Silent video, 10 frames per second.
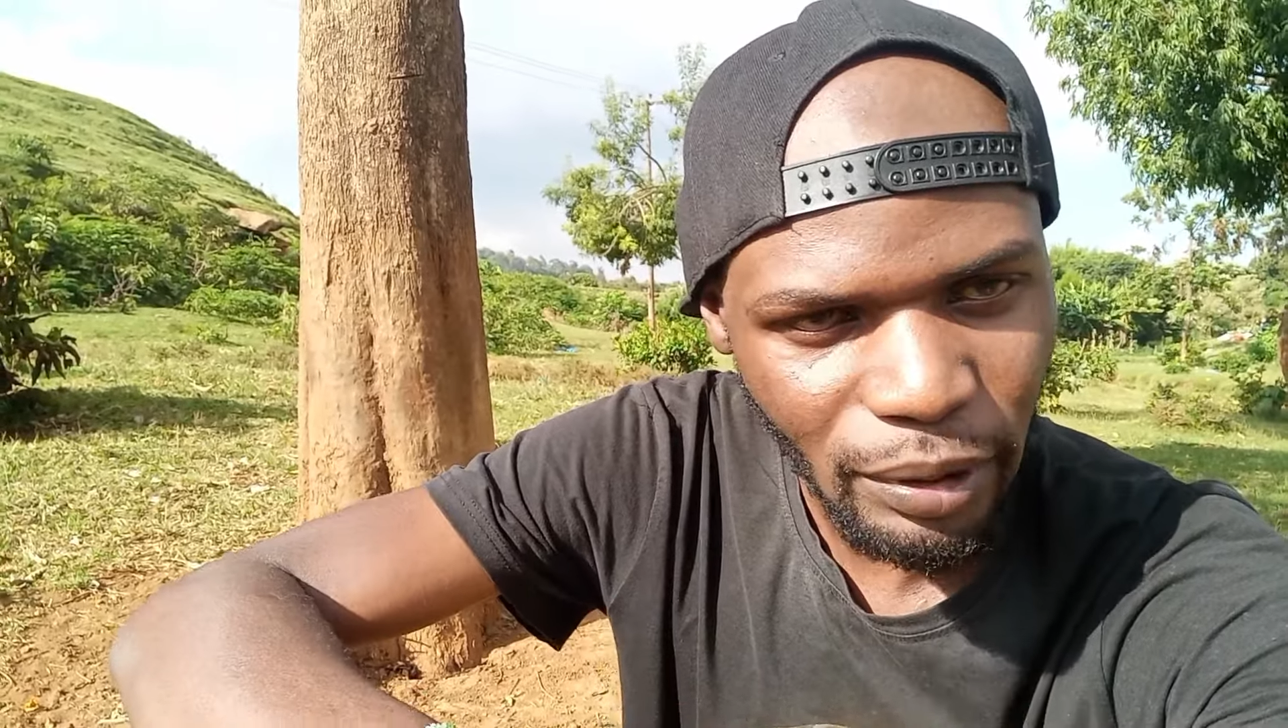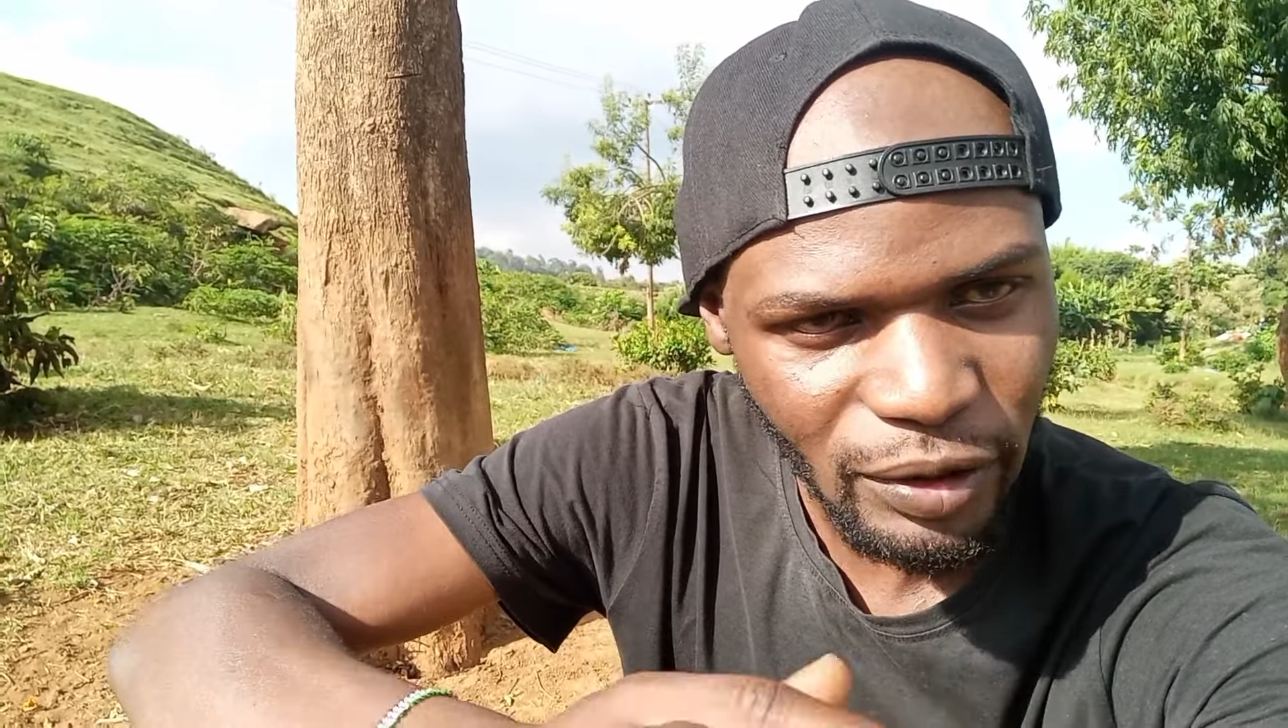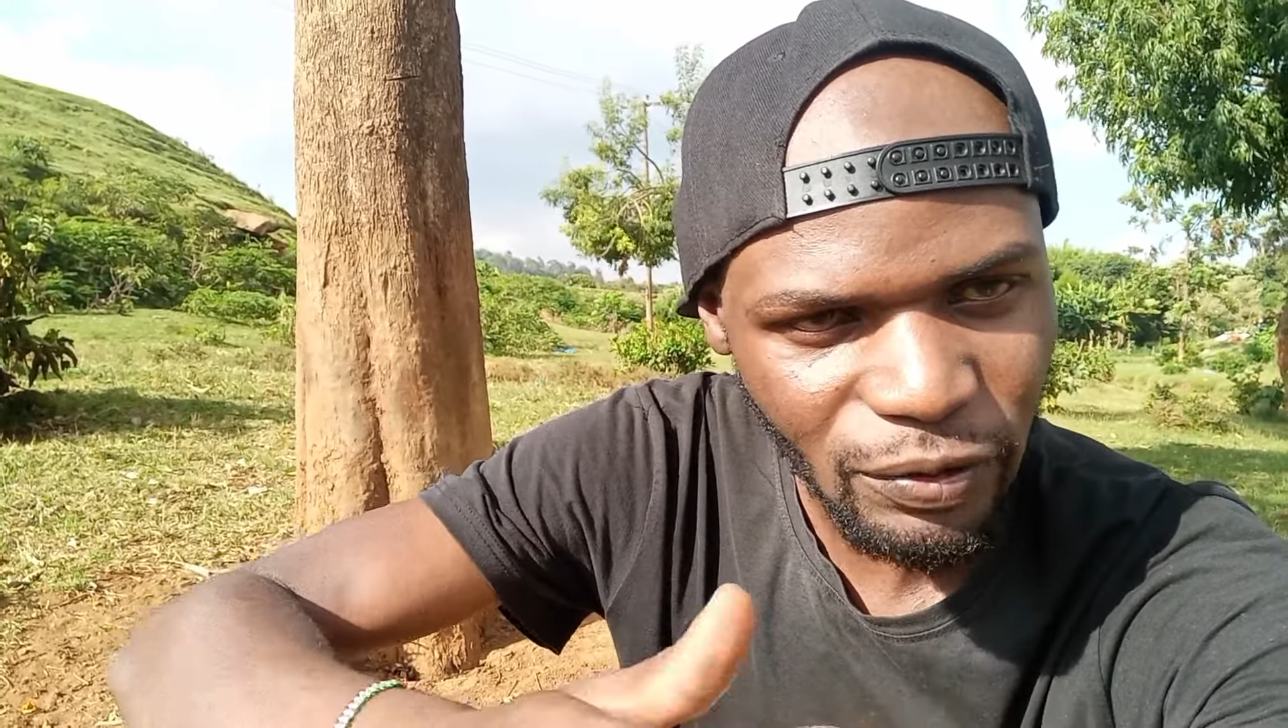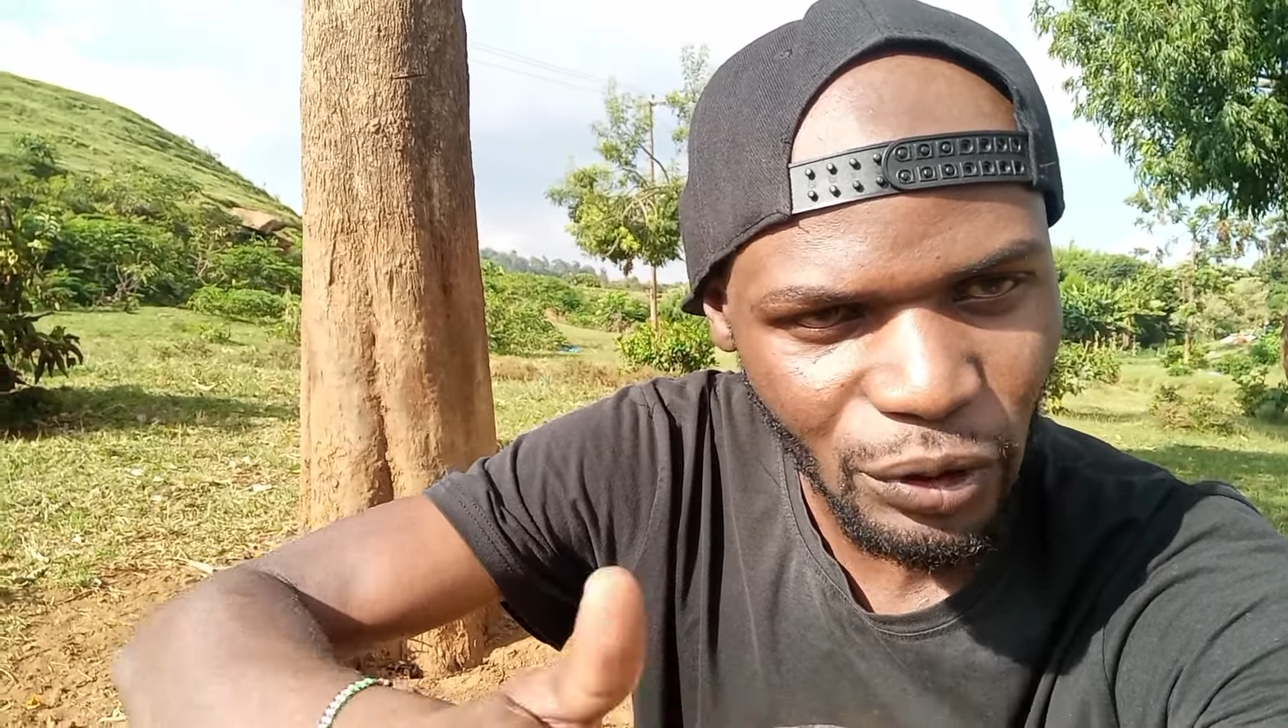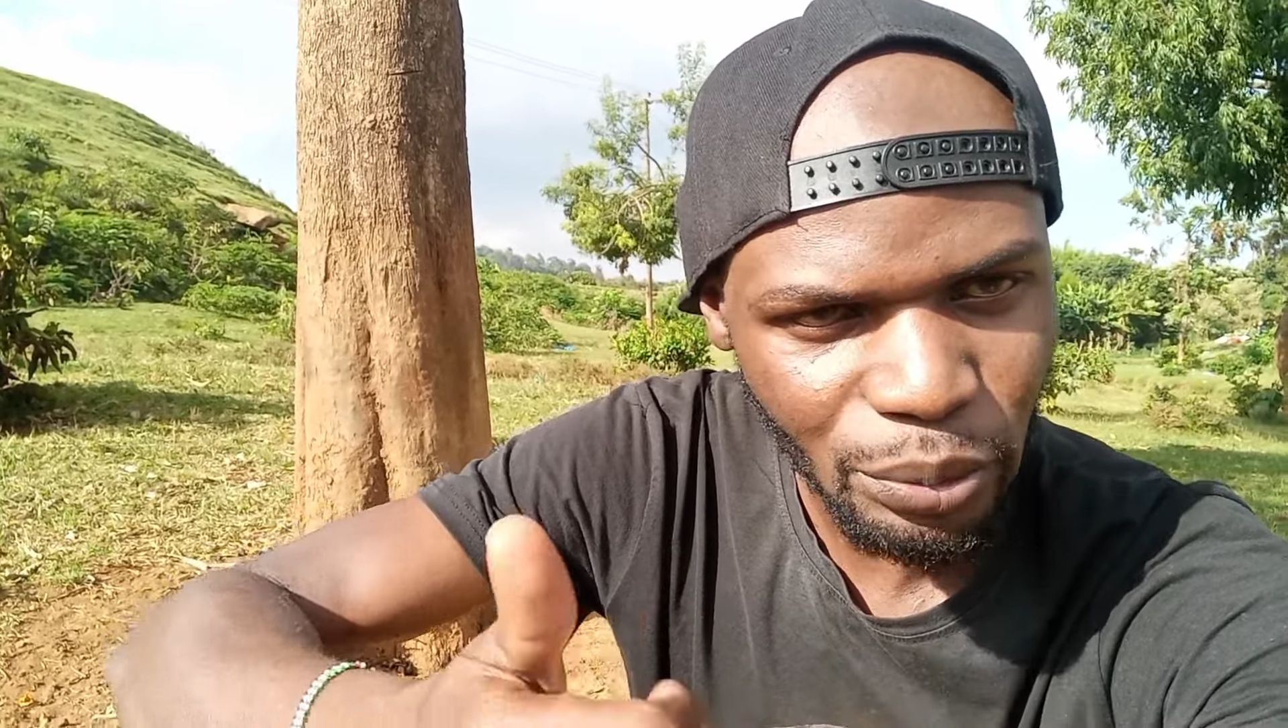
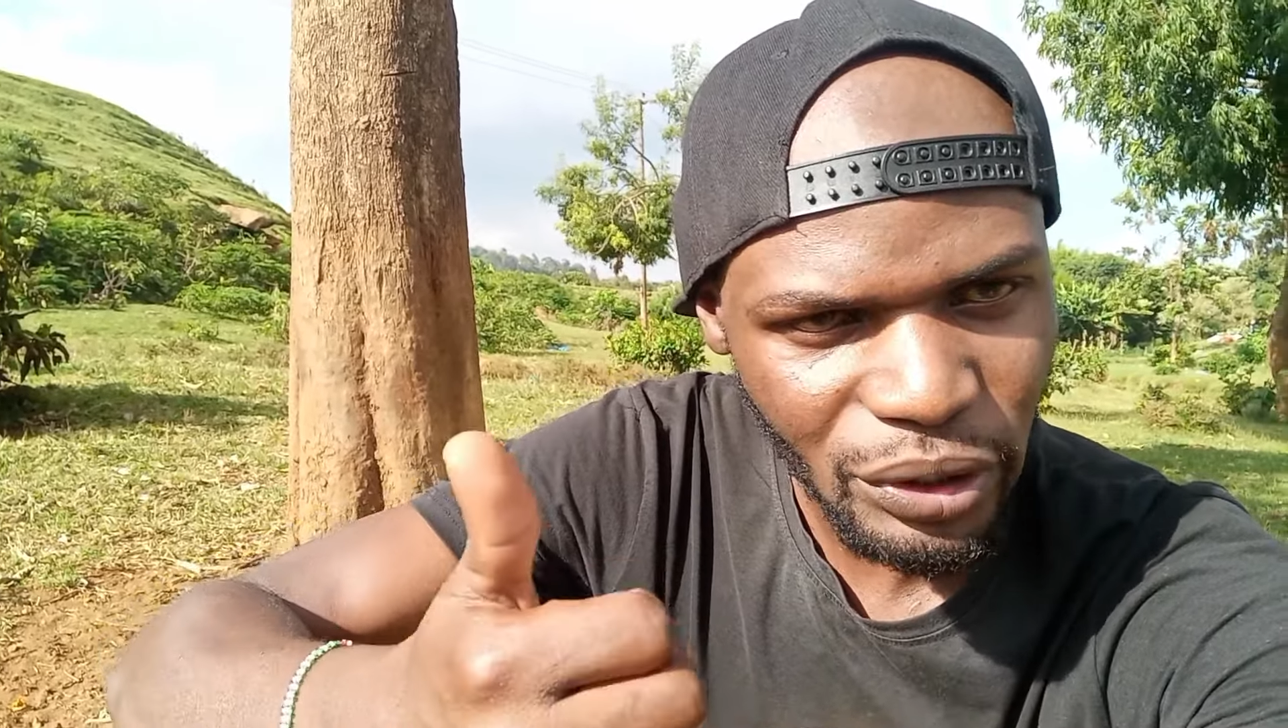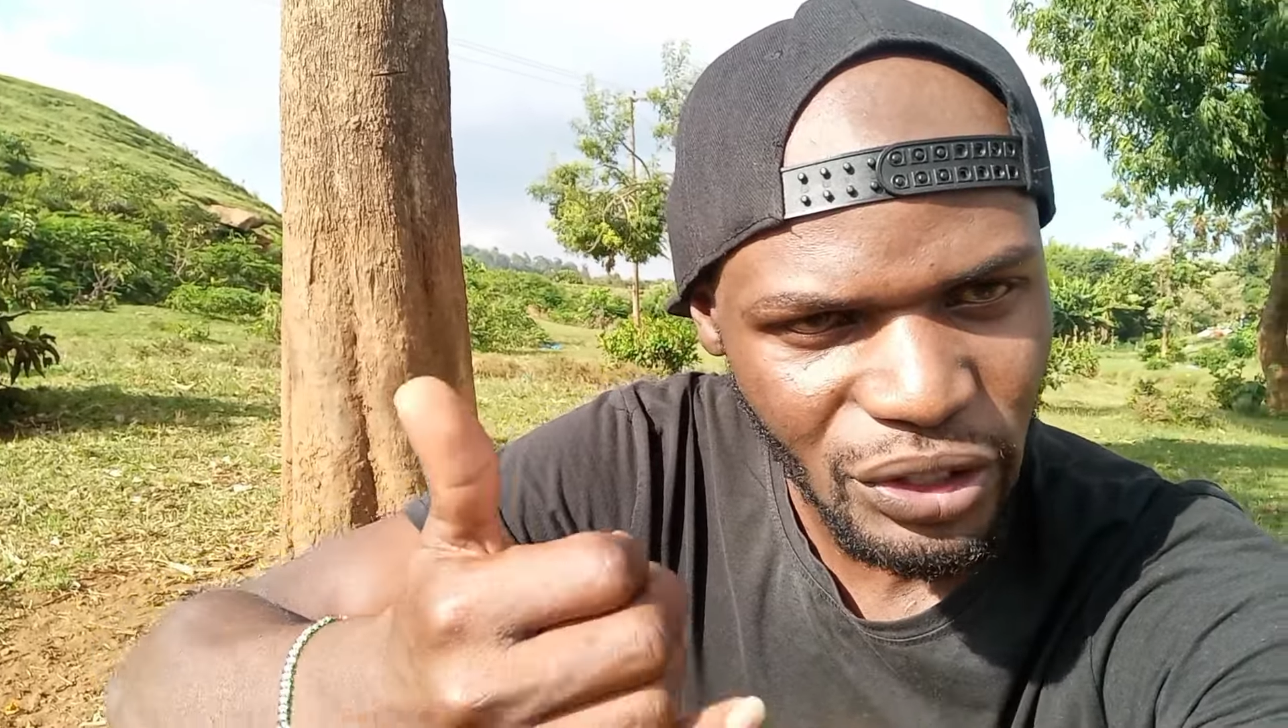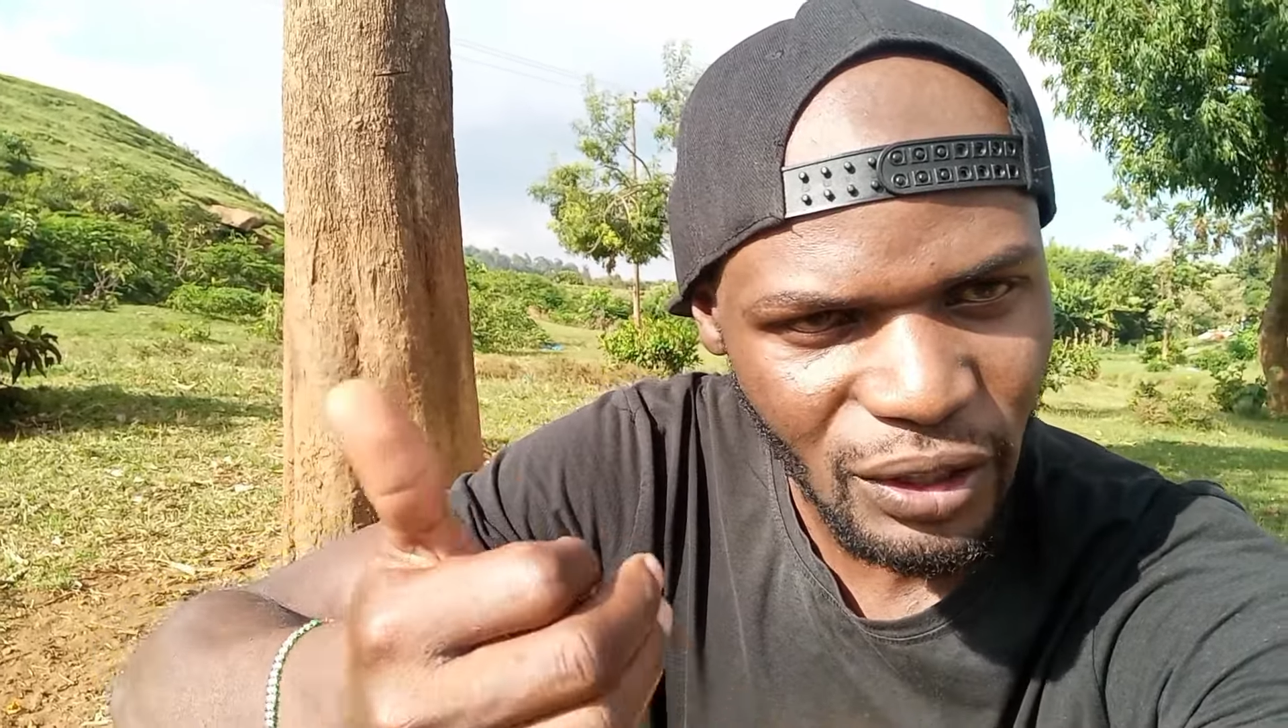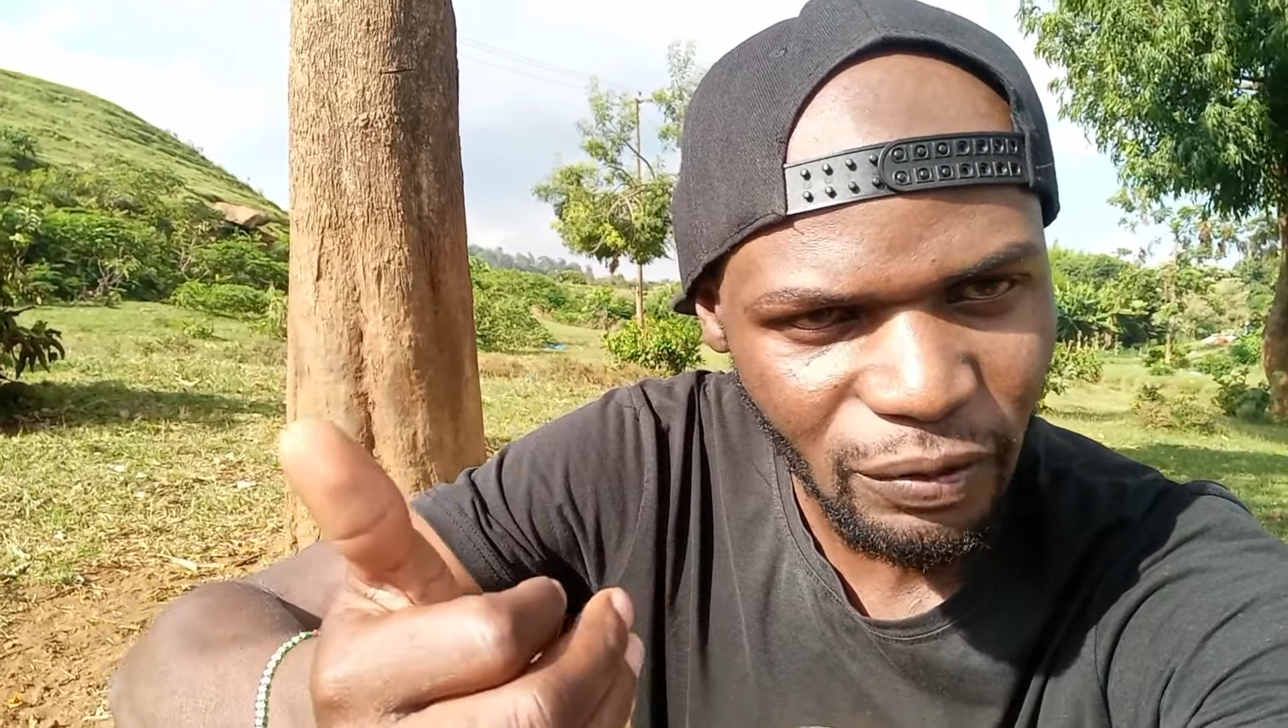Apart from reaching